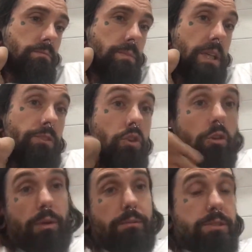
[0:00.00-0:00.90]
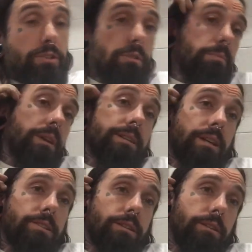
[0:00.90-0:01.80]
Norway was another place,
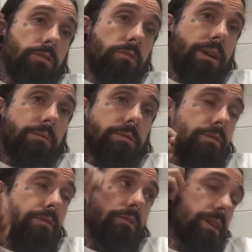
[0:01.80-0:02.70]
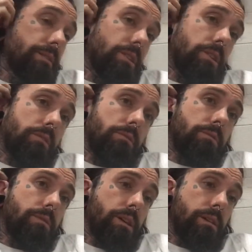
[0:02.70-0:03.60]
actually. Norway was a few years ago.
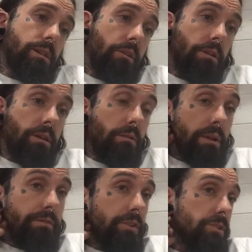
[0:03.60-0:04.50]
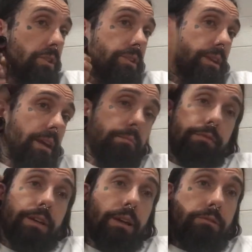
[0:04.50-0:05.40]
When I first got the other camper
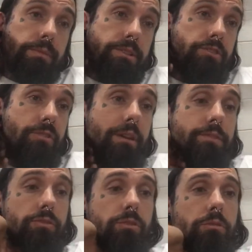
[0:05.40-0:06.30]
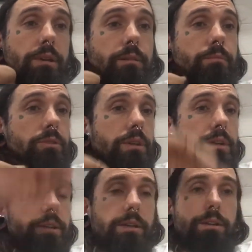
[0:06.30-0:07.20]
van, I was meant to drive to Norway, but
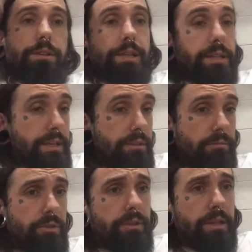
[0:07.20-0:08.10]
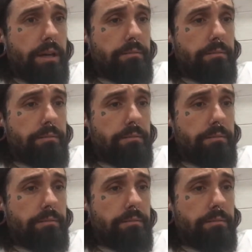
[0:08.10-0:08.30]
didn't end up doing that.